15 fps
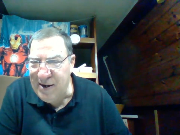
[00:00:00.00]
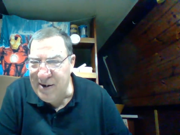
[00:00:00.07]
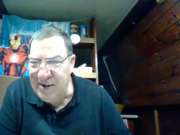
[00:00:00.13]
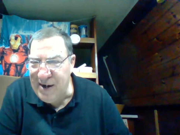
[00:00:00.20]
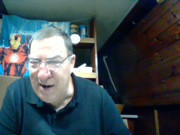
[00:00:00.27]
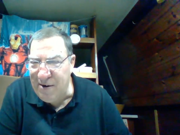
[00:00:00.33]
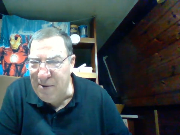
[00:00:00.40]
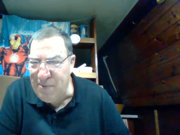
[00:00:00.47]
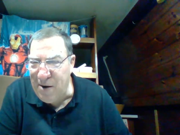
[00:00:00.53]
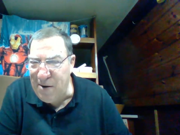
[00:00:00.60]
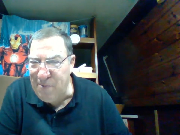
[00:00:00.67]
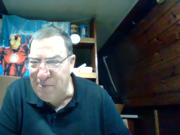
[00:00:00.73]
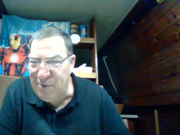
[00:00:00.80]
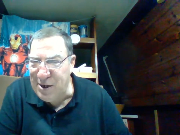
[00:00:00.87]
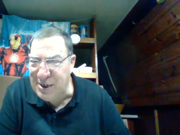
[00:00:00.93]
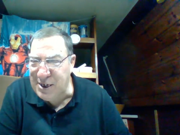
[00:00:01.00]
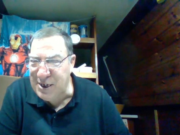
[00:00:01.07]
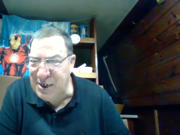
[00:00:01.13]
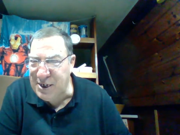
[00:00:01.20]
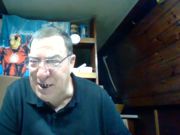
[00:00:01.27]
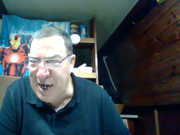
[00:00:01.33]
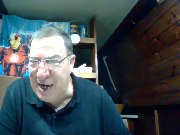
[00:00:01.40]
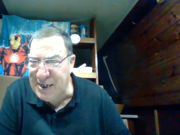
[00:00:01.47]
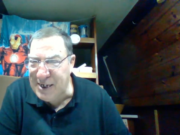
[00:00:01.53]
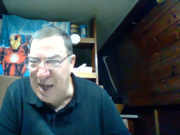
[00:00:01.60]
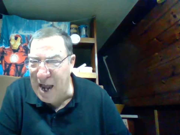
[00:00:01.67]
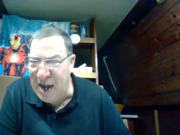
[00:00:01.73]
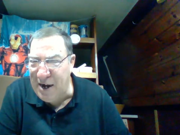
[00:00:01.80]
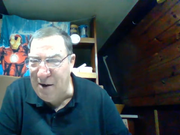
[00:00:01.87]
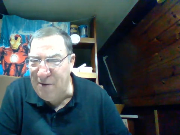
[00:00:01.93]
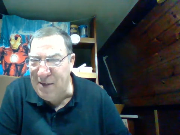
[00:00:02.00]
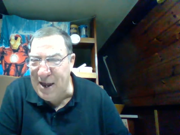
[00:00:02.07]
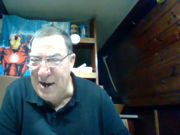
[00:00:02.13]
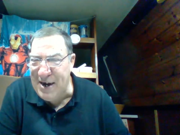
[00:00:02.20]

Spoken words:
Narrowboat Precious Jet. Hello there,